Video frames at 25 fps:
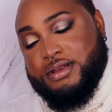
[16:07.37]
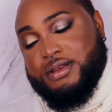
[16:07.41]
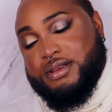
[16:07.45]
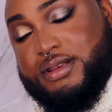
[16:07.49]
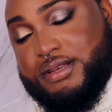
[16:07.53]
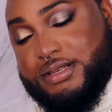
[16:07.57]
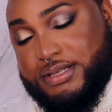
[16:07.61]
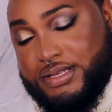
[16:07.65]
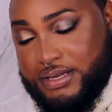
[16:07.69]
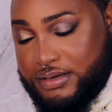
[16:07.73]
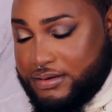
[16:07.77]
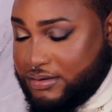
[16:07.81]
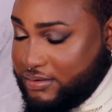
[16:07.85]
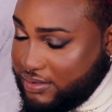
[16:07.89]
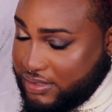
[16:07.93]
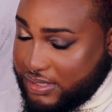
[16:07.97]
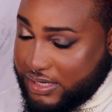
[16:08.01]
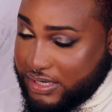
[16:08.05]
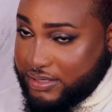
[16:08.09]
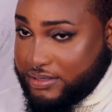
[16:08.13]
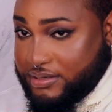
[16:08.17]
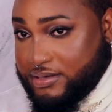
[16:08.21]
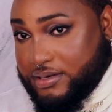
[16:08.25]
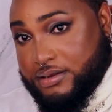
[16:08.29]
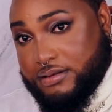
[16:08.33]
Is that gonna
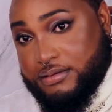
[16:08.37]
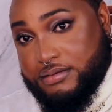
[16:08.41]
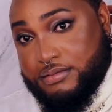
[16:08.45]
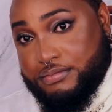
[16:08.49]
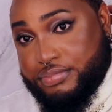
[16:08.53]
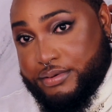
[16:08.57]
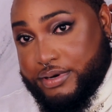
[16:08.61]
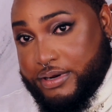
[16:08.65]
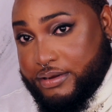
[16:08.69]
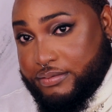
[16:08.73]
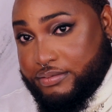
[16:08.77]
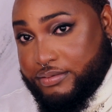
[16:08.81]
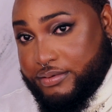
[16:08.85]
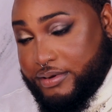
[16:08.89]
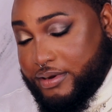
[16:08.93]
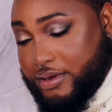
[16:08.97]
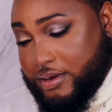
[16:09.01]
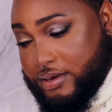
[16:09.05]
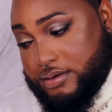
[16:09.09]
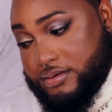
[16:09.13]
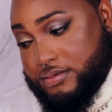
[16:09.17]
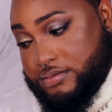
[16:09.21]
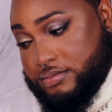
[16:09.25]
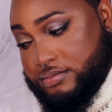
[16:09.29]
last long? Probably not.